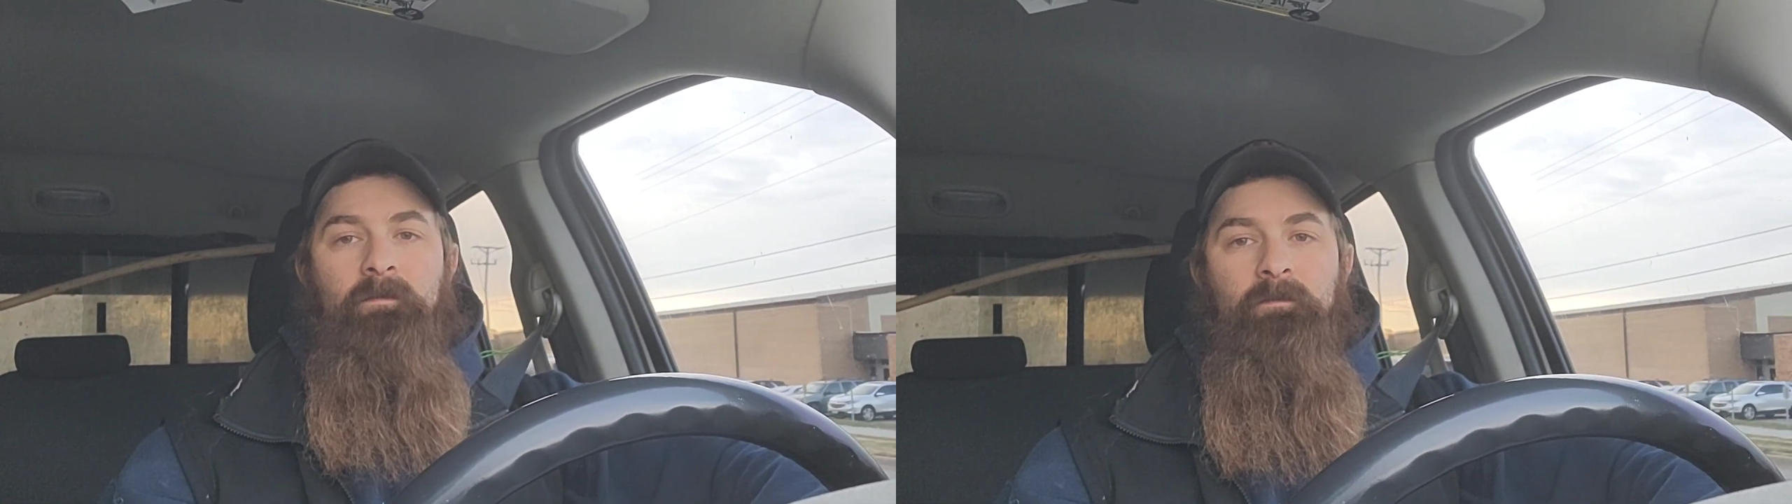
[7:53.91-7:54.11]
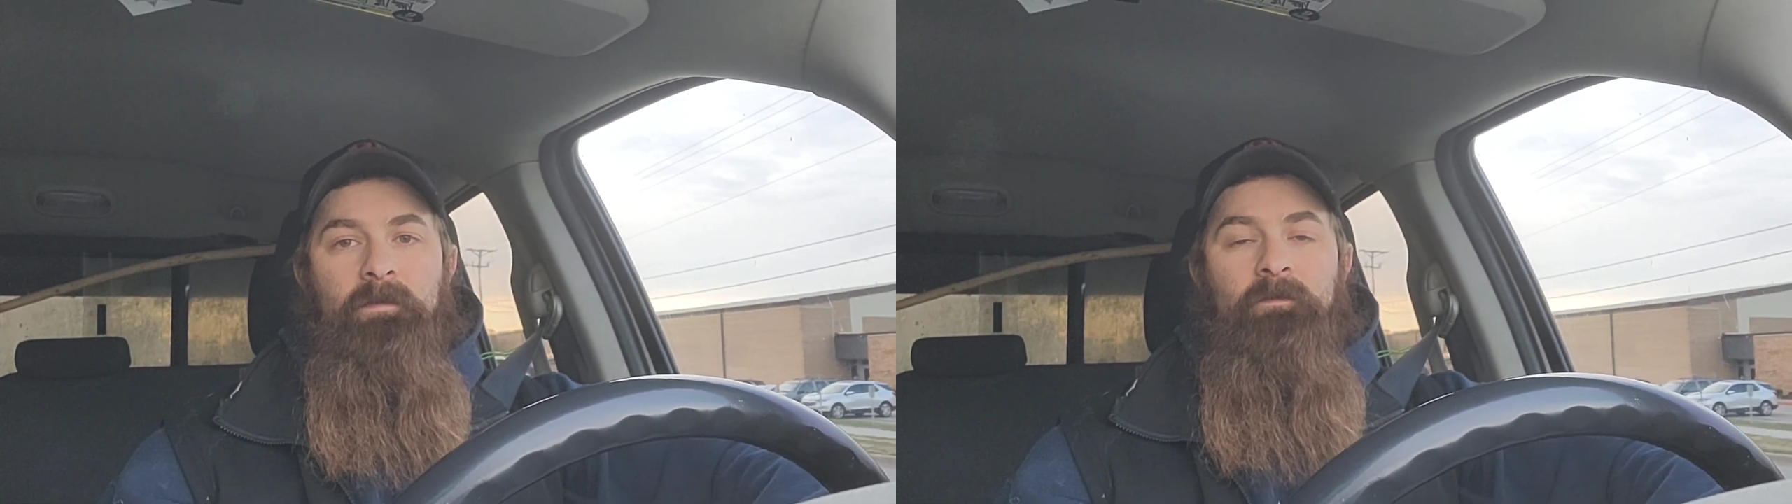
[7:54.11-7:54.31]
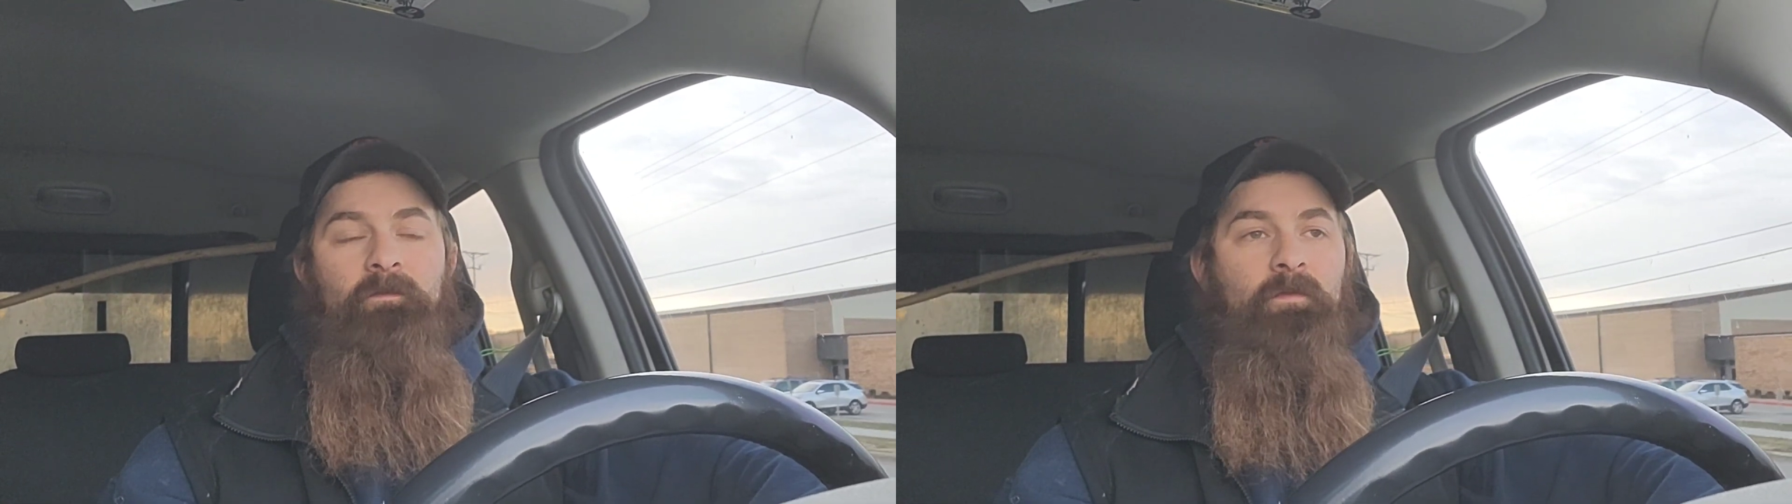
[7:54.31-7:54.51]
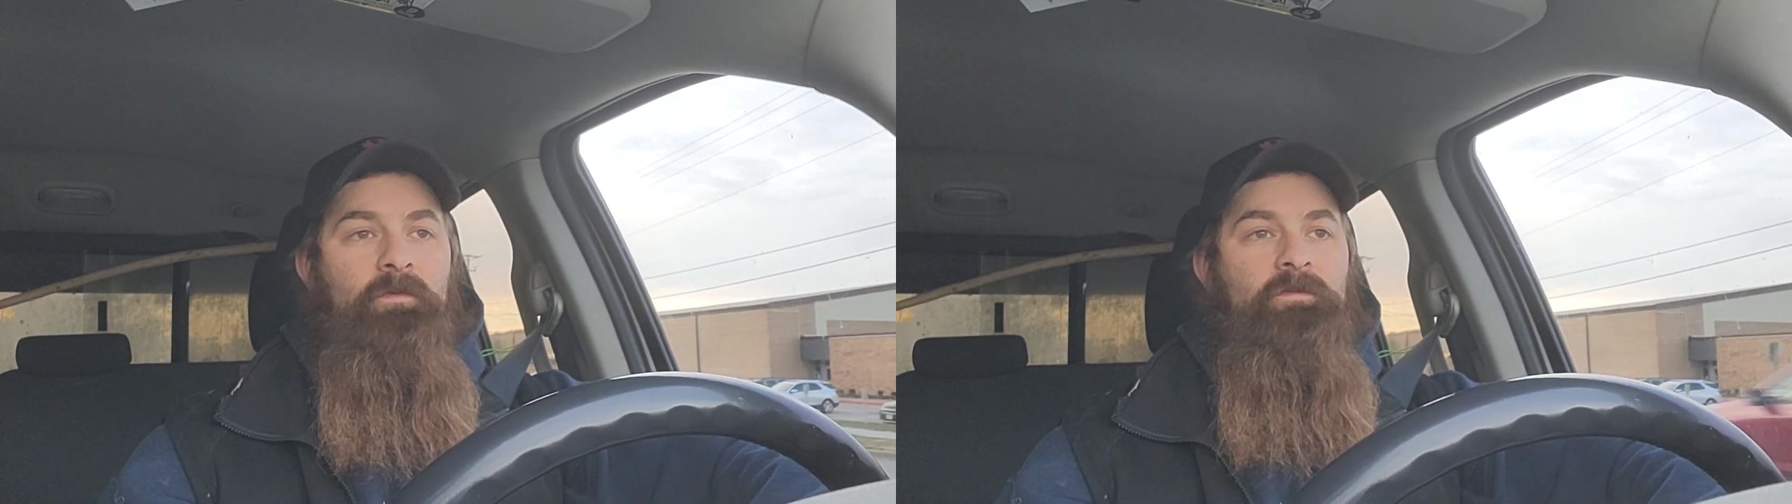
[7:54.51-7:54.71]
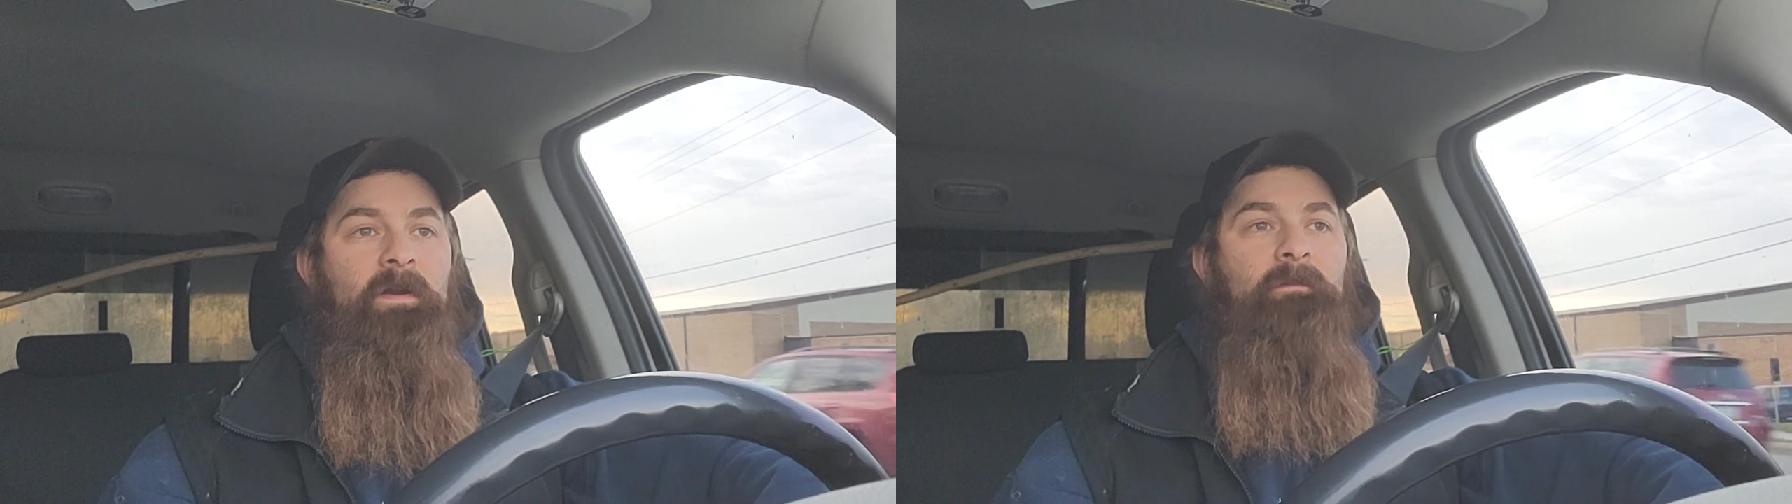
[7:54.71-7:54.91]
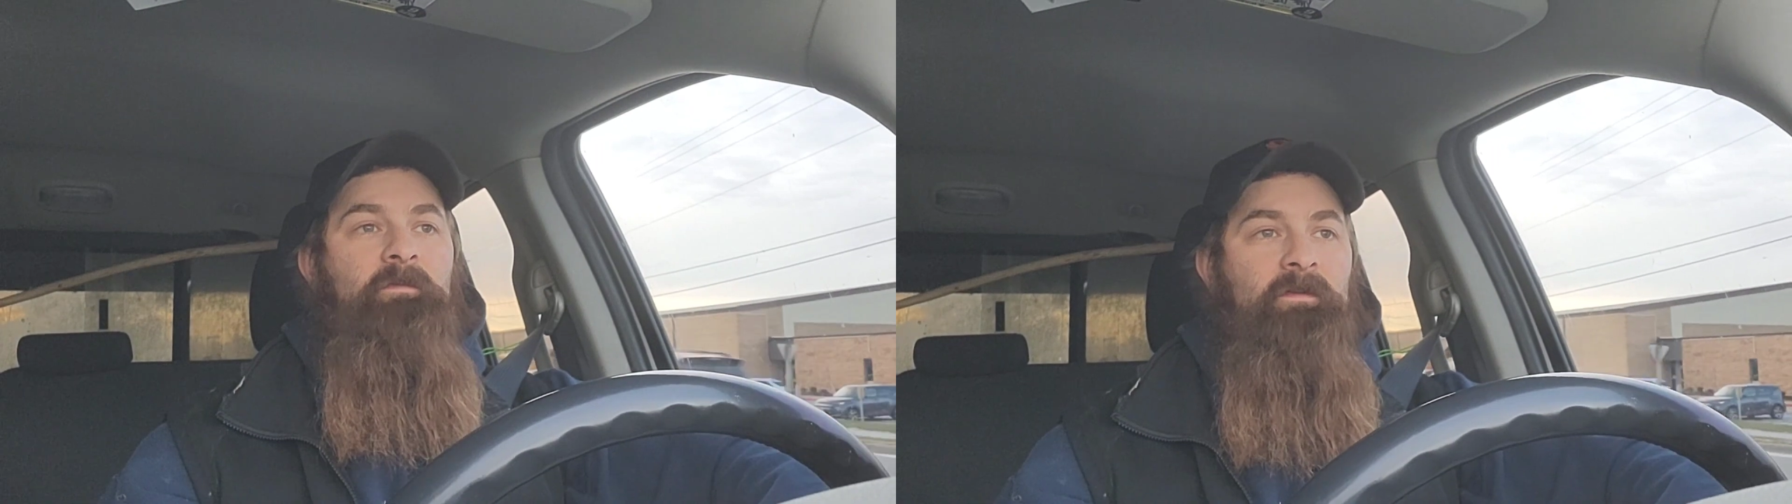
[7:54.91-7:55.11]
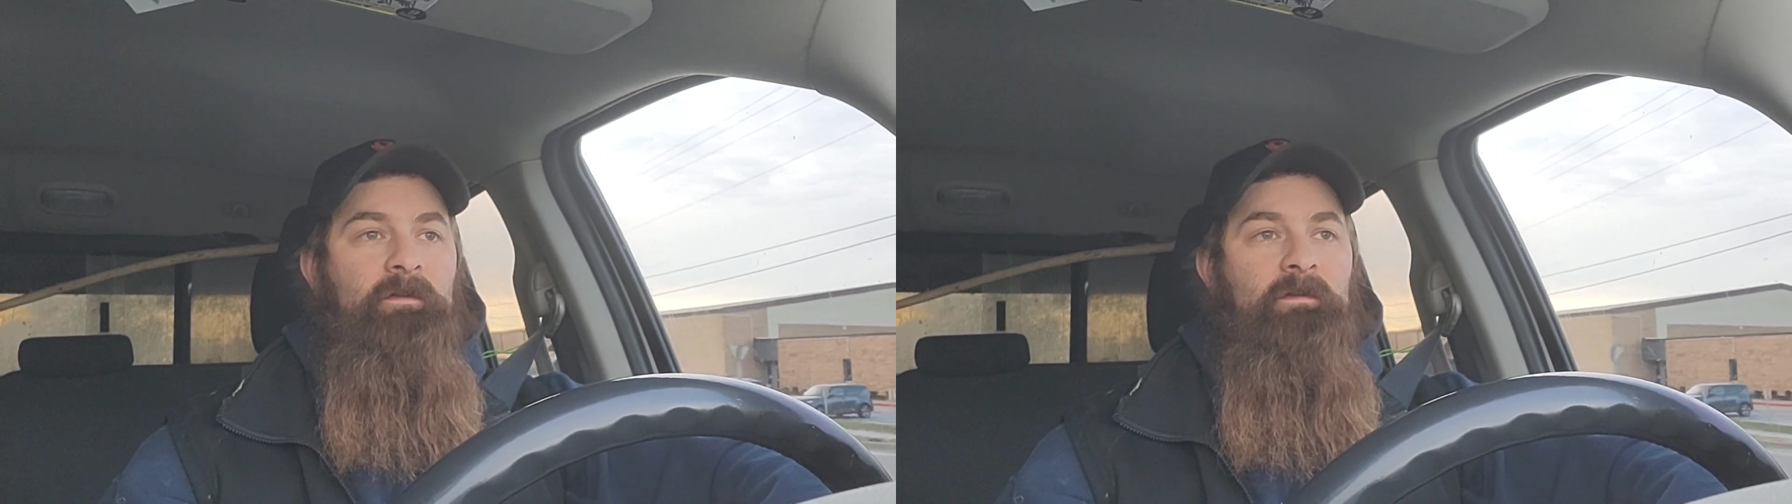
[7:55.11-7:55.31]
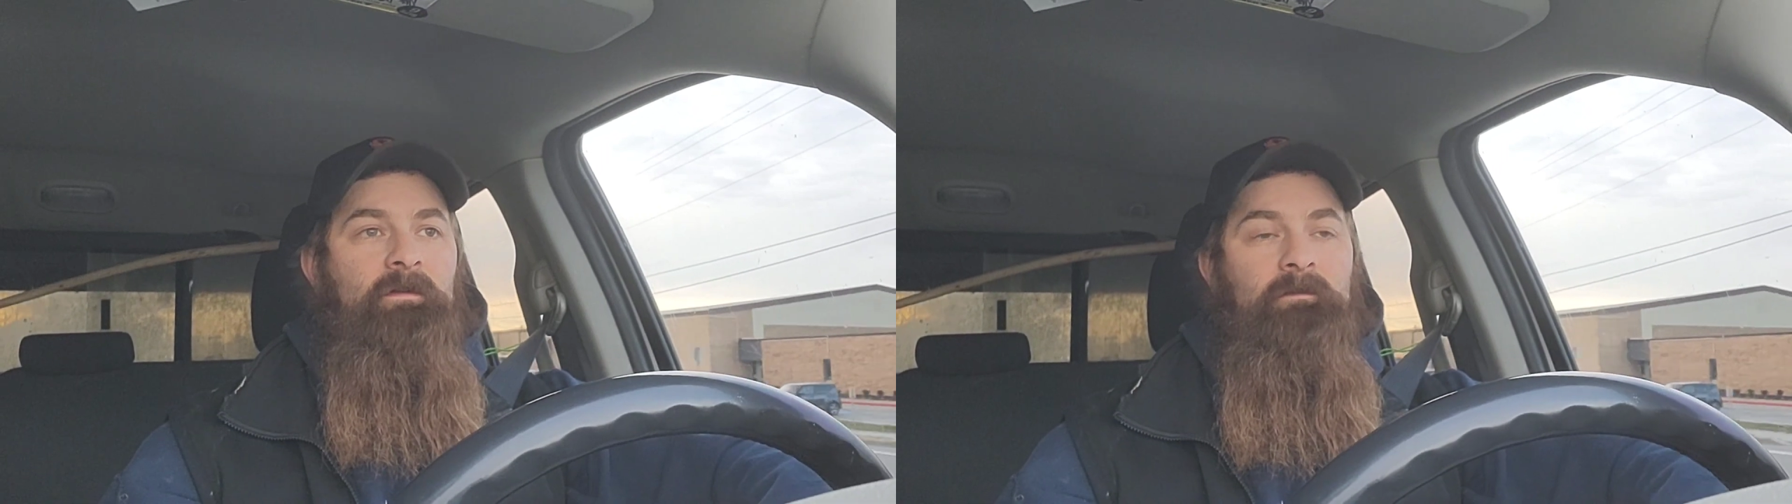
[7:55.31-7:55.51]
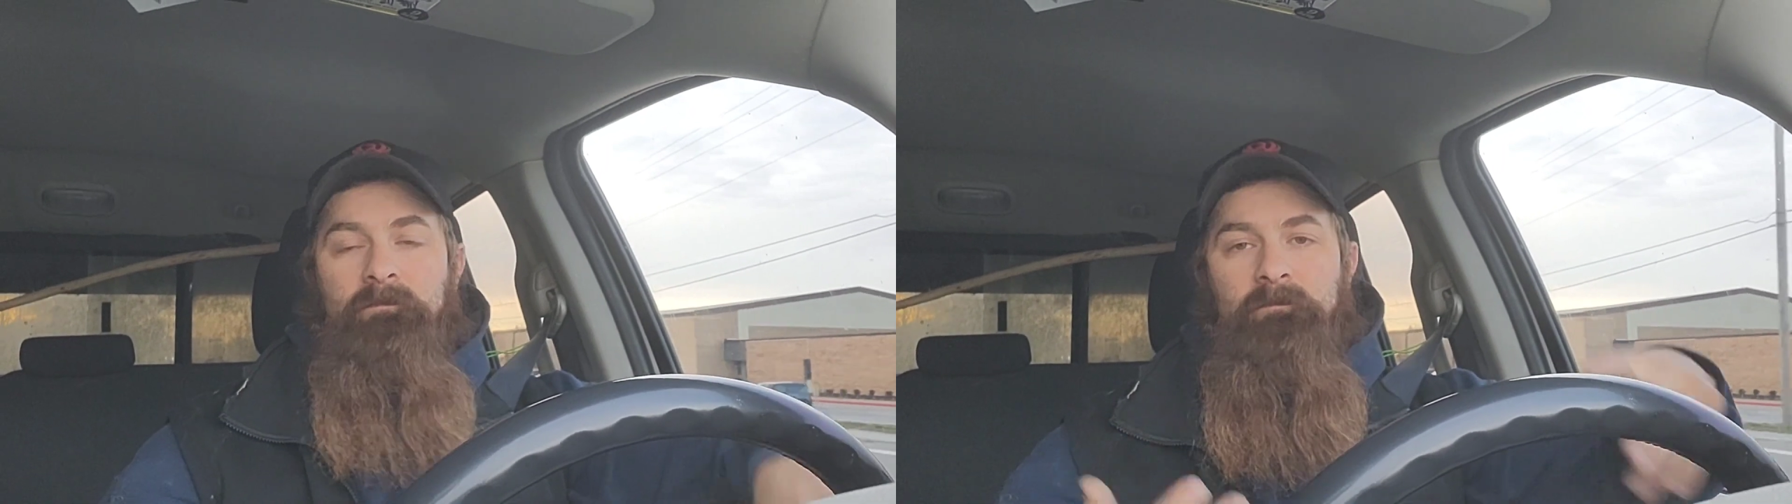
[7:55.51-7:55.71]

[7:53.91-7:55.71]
three or four traps sitting there